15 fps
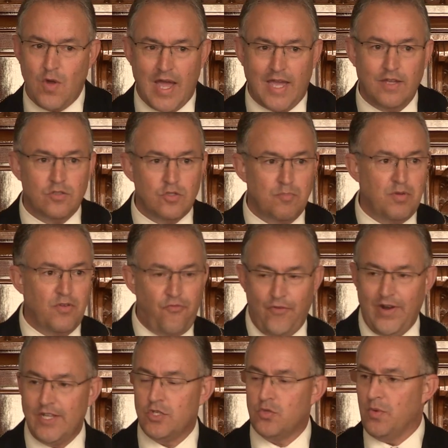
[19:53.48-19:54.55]
trying to be
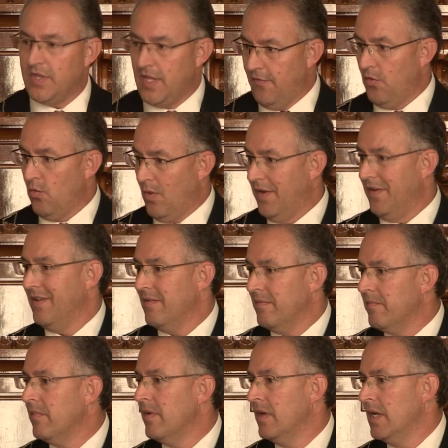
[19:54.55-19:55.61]
friends with everyone.
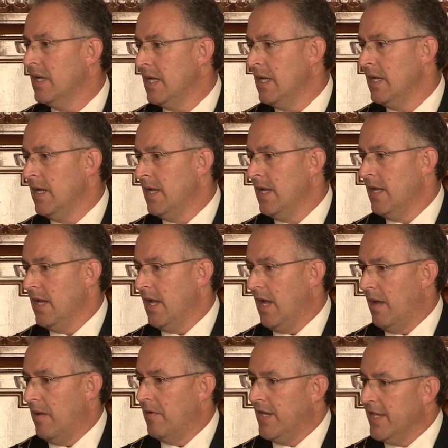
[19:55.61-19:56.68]

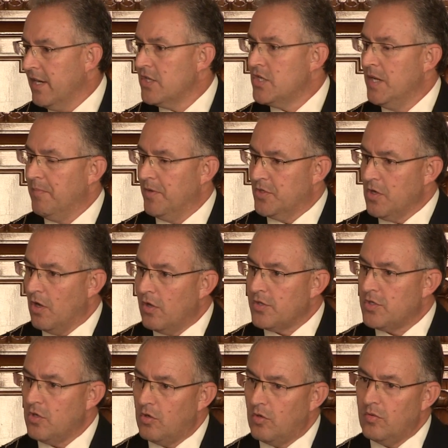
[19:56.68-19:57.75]
Leadership is
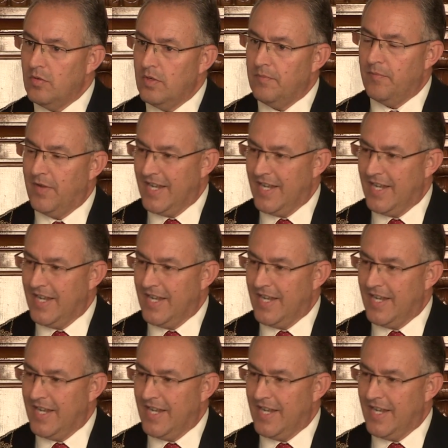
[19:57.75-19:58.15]
also